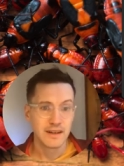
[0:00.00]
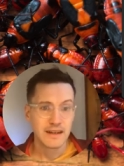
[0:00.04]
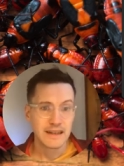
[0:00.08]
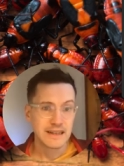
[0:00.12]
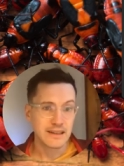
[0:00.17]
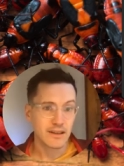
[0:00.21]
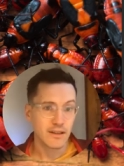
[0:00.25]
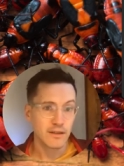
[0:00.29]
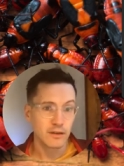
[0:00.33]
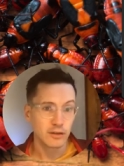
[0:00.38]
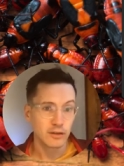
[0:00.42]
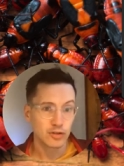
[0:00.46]

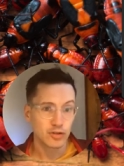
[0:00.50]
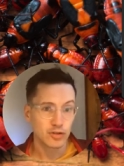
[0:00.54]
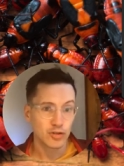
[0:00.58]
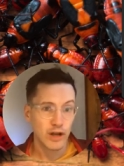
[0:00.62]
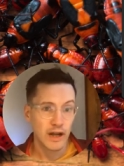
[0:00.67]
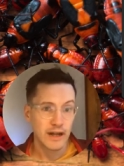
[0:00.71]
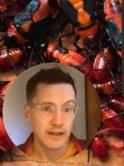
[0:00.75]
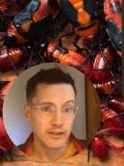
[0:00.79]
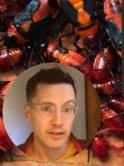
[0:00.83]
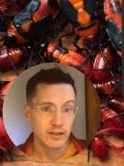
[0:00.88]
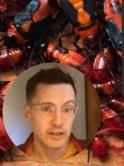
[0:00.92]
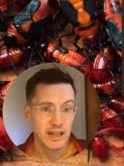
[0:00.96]
Either they'll try
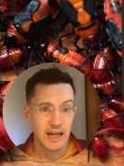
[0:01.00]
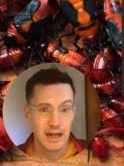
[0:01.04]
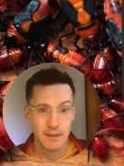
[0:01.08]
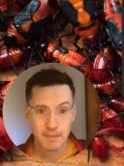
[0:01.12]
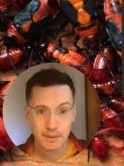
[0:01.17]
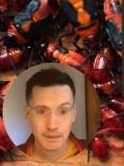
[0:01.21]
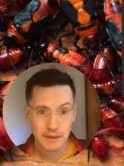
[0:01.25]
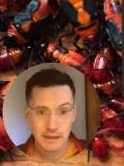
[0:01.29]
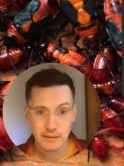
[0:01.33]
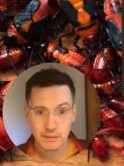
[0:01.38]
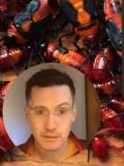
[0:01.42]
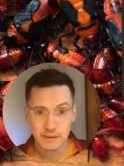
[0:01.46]
to
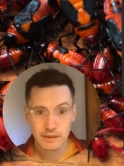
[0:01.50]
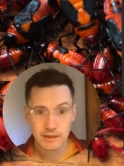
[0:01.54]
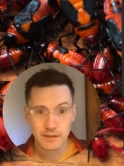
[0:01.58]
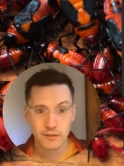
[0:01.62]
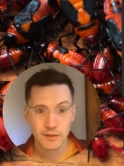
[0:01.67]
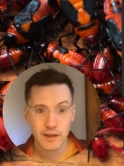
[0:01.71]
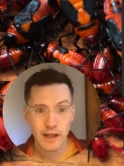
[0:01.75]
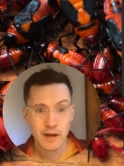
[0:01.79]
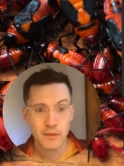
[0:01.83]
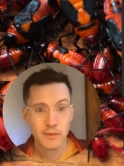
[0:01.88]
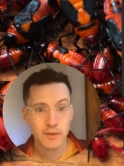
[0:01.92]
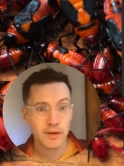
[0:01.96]
copulate with the
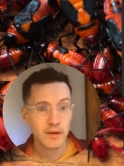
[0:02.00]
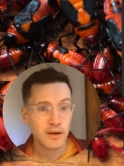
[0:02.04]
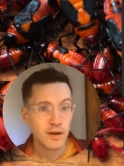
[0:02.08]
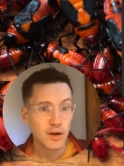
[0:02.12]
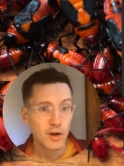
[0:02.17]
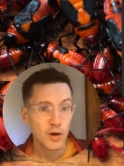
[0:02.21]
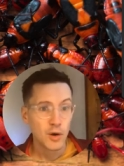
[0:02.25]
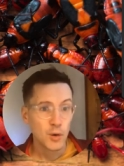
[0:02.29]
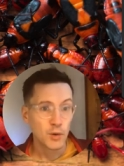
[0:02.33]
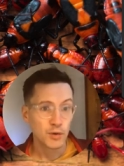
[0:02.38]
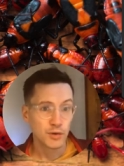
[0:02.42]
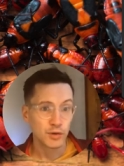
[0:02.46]
flower
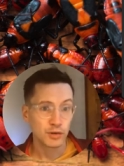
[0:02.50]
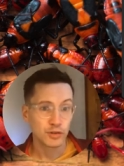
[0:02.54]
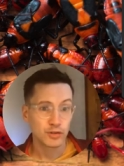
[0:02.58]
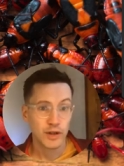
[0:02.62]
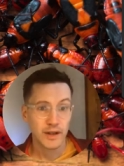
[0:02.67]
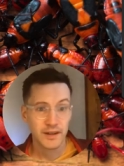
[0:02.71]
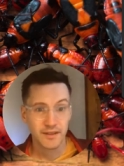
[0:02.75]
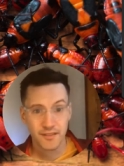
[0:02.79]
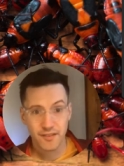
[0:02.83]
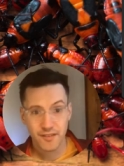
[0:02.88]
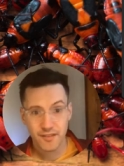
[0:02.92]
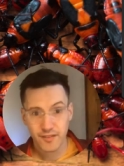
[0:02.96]
or they'll try
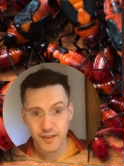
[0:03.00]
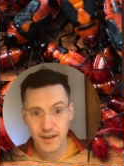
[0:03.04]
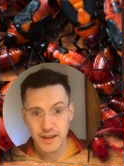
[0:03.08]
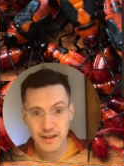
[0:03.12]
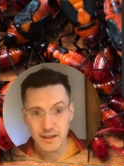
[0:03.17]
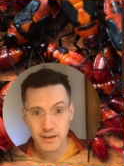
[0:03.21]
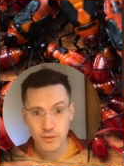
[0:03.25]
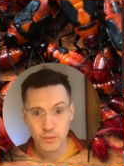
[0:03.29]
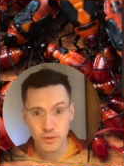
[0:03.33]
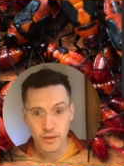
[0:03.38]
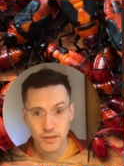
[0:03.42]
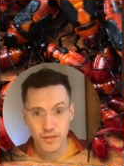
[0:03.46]
to
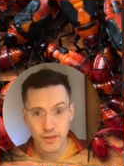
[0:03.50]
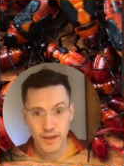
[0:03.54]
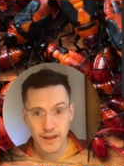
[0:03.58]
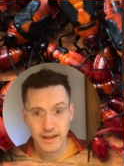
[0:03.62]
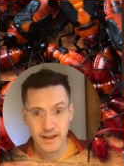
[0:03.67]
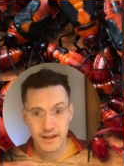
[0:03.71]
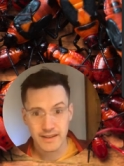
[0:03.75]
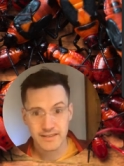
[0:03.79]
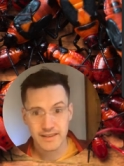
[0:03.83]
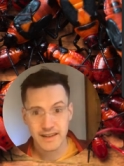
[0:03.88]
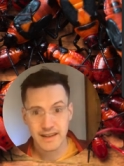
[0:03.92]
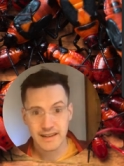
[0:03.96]
fight with that
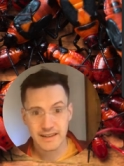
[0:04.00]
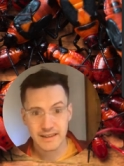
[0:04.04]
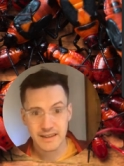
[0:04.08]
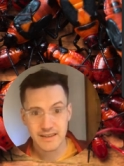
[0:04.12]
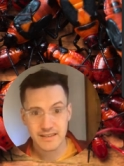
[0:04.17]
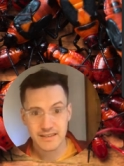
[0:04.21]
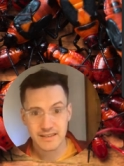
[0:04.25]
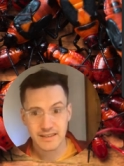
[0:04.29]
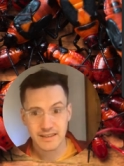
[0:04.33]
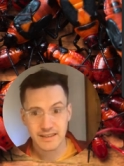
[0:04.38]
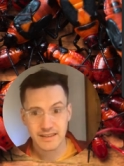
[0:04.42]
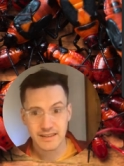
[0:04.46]

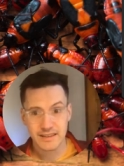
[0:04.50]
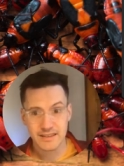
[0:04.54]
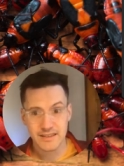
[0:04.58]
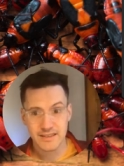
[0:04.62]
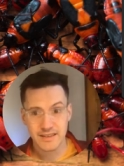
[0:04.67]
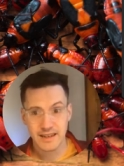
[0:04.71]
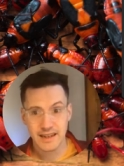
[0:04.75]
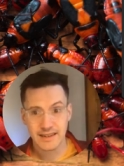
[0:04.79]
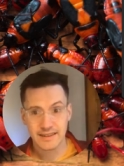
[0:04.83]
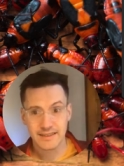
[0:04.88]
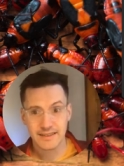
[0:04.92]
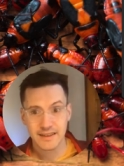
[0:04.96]
antagonistic
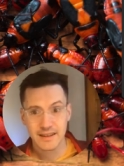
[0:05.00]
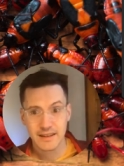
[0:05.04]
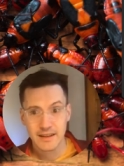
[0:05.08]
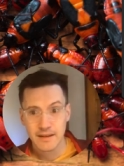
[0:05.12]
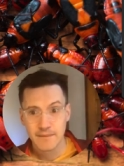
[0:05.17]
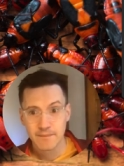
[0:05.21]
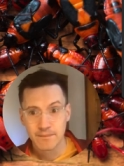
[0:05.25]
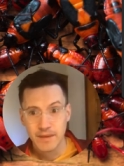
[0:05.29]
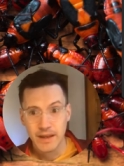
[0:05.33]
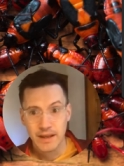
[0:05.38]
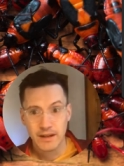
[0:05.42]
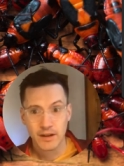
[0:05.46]
insect
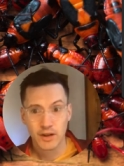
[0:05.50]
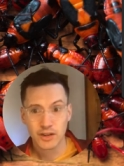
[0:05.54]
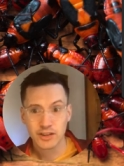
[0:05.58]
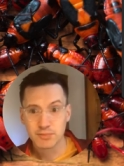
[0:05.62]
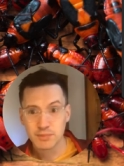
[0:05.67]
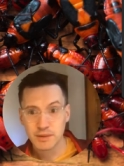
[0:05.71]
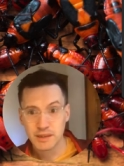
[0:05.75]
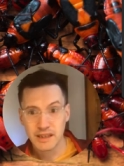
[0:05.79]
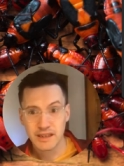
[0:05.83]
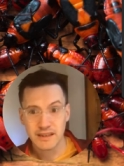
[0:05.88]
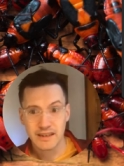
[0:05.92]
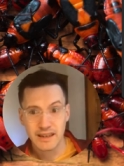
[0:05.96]
and
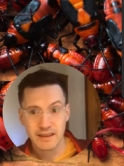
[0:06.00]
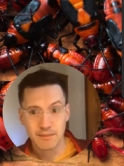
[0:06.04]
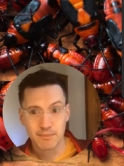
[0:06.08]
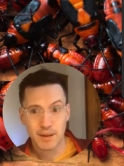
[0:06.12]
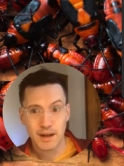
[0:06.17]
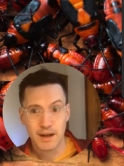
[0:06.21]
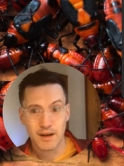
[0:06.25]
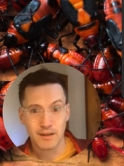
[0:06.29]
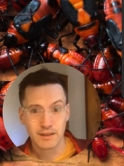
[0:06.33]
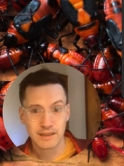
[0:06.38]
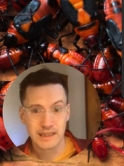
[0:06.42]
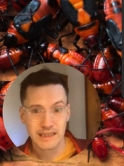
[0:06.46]
ultimately then
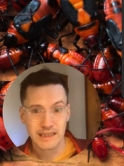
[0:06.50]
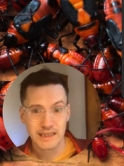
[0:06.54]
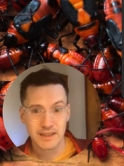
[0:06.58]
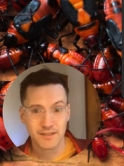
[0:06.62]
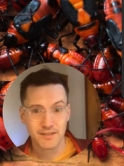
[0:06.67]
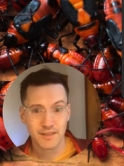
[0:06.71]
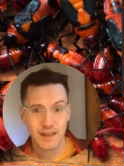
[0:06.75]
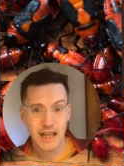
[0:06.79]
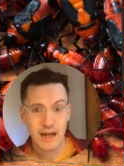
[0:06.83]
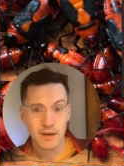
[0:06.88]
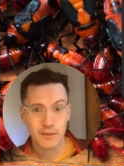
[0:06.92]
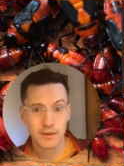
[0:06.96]
pollinate the
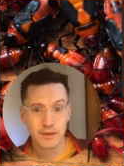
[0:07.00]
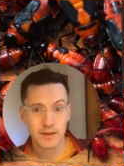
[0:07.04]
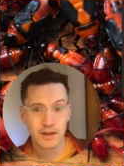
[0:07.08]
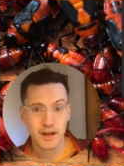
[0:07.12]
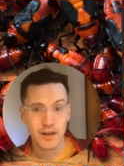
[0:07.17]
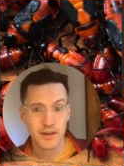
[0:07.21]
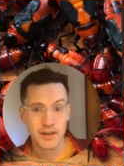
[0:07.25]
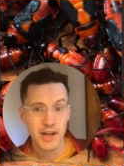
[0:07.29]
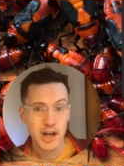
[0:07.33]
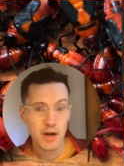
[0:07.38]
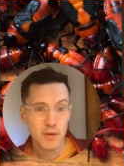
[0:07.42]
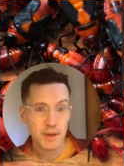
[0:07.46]
flower
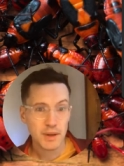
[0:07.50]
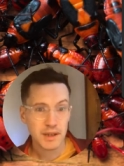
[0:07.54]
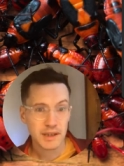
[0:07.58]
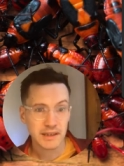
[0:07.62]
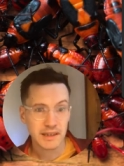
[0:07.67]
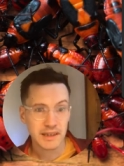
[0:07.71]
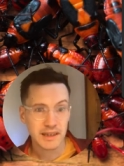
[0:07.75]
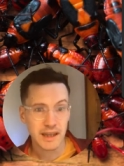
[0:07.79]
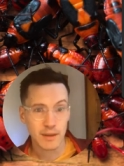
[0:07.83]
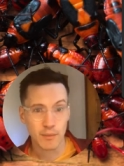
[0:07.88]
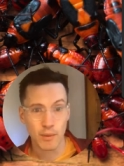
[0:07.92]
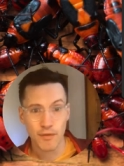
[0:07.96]

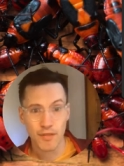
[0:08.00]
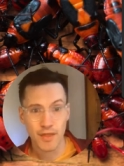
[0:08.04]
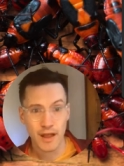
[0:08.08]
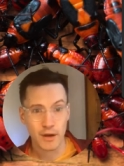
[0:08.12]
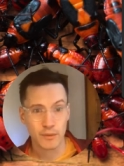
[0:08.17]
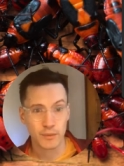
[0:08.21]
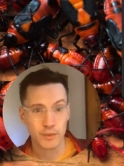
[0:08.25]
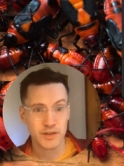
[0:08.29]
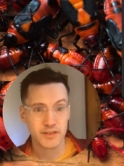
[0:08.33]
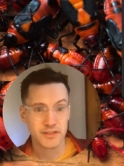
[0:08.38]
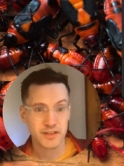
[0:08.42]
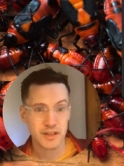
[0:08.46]
unknowingly and without
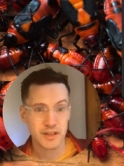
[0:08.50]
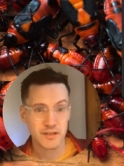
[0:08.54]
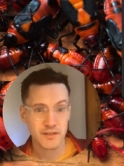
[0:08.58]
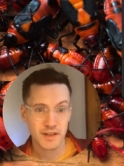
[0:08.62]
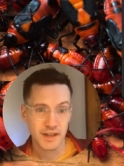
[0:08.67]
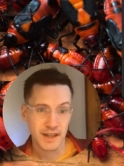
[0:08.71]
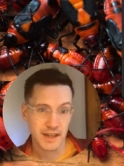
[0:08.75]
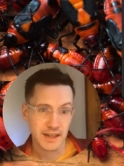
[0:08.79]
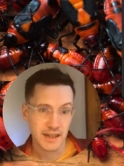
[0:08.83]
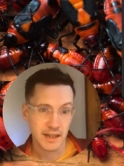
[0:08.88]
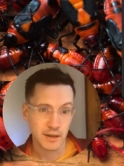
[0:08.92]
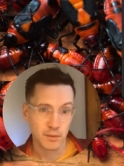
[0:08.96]
receiving
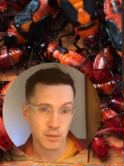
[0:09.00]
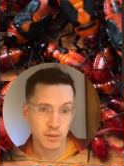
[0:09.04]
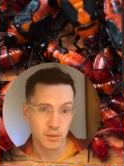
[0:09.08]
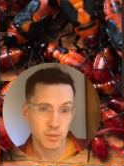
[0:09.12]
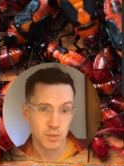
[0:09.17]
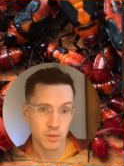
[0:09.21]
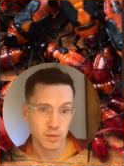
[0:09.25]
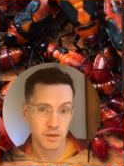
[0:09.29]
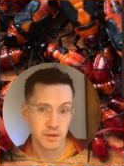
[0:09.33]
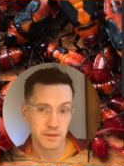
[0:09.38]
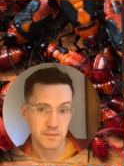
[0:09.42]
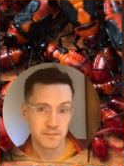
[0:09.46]
any
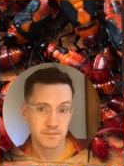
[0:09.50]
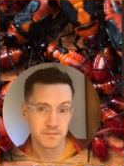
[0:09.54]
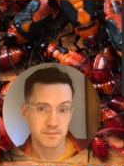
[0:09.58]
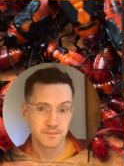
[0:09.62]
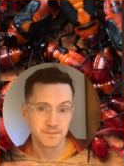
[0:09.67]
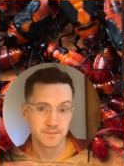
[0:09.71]
reward.